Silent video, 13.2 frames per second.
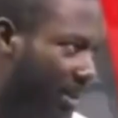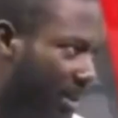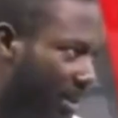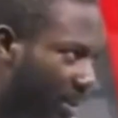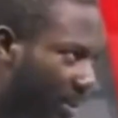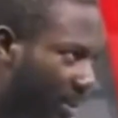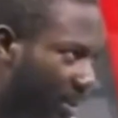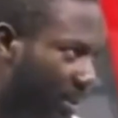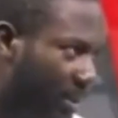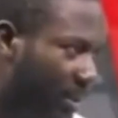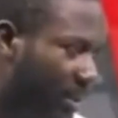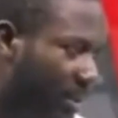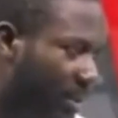Right.
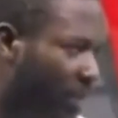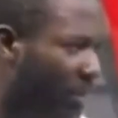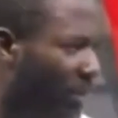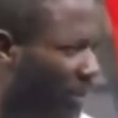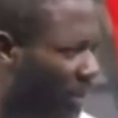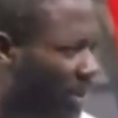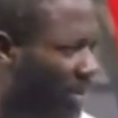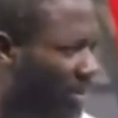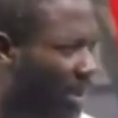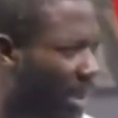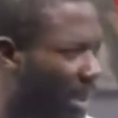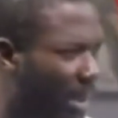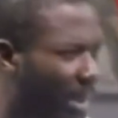You see what I'm
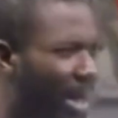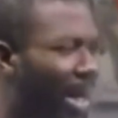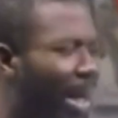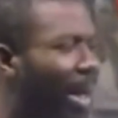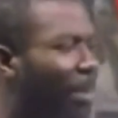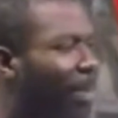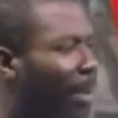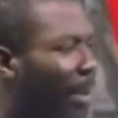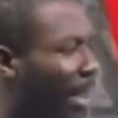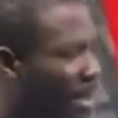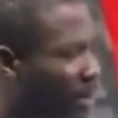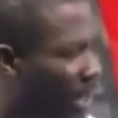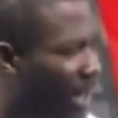saying? Yeah. But
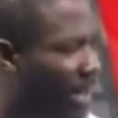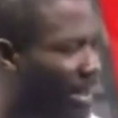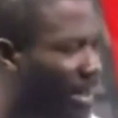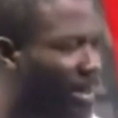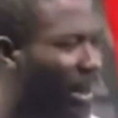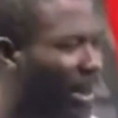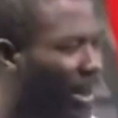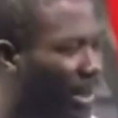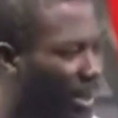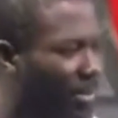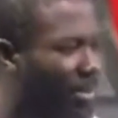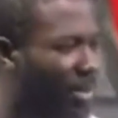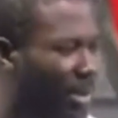that's why I said like
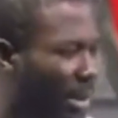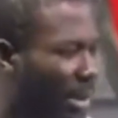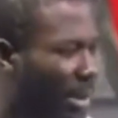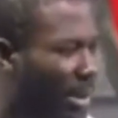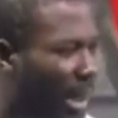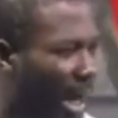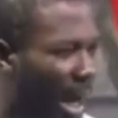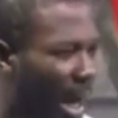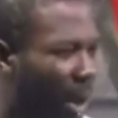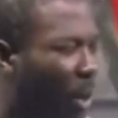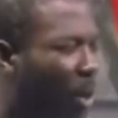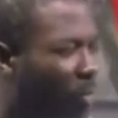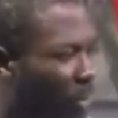Ghanaian musicians are
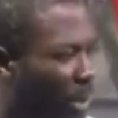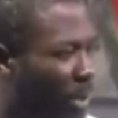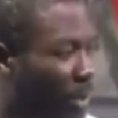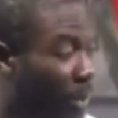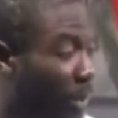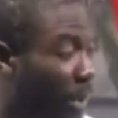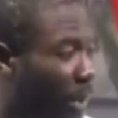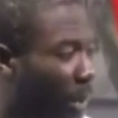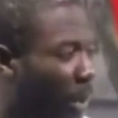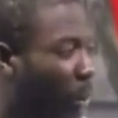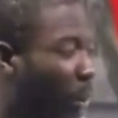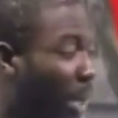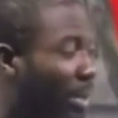already doing
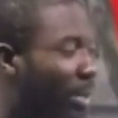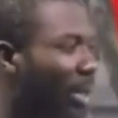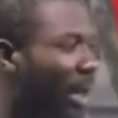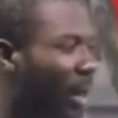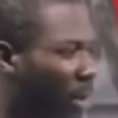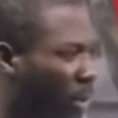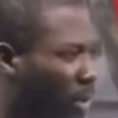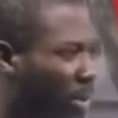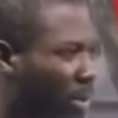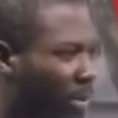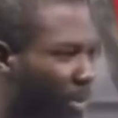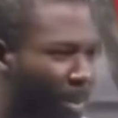quite a lot.